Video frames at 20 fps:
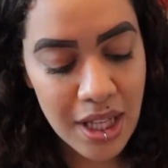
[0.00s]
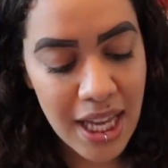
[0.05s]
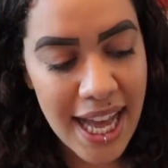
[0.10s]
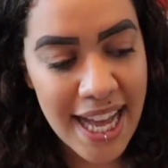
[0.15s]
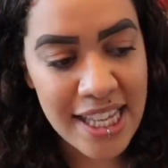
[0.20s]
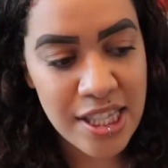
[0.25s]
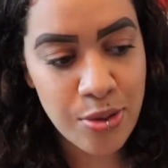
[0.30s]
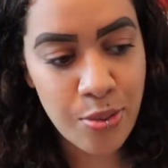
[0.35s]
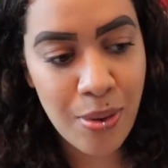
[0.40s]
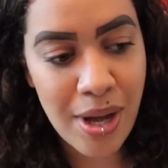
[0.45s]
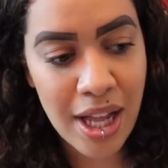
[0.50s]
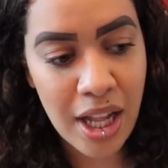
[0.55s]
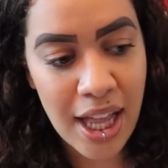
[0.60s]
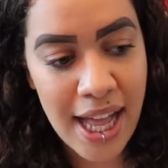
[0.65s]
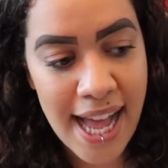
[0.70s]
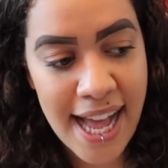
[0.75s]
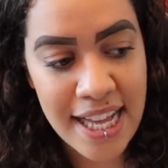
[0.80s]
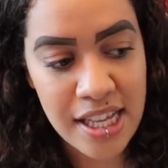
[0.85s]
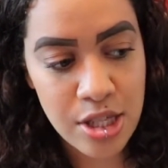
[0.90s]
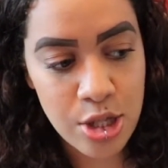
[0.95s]
as well
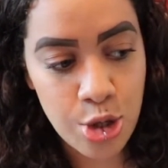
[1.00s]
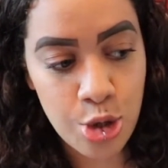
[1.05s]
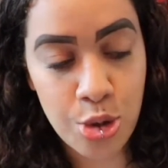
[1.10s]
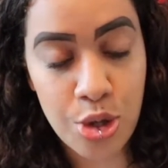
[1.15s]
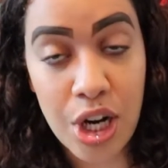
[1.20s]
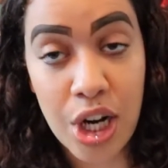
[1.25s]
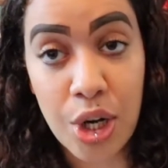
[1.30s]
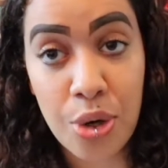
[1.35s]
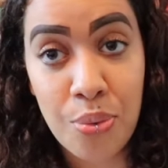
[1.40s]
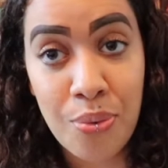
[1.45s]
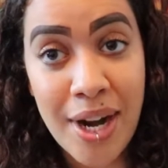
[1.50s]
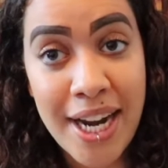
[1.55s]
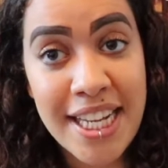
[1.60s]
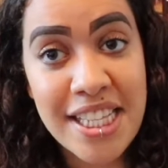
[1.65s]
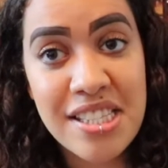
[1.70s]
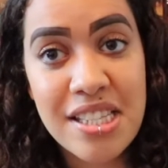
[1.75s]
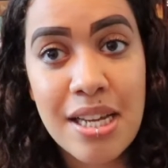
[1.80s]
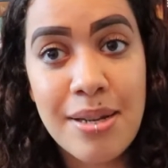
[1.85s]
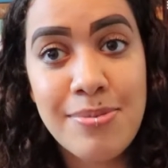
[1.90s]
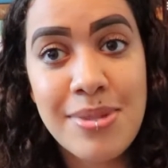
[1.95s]
as Two Dark
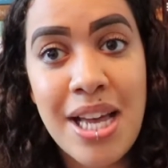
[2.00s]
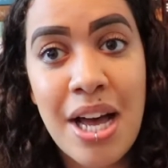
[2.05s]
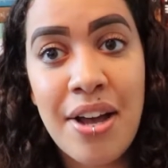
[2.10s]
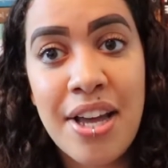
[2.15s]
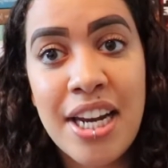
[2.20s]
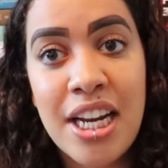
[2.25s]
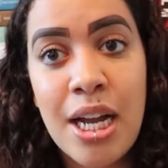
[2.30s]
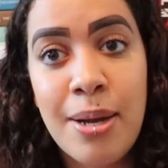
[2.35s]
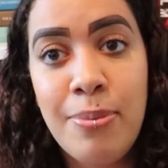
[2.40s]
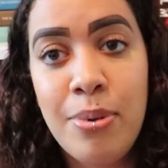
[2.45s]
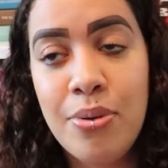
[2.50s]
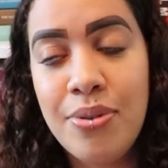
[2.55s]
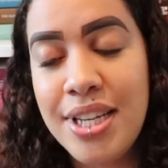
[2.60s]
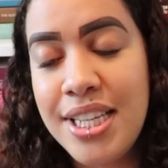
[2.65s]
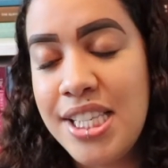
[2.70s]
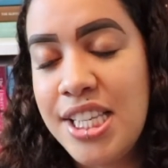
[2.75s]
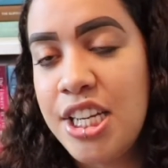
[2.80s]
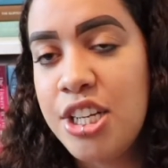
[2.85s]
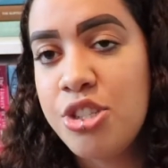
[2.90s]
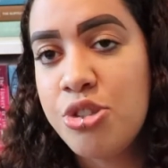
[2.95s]
Reigns comes out in a couple
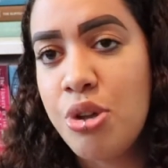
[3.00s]
weeks here,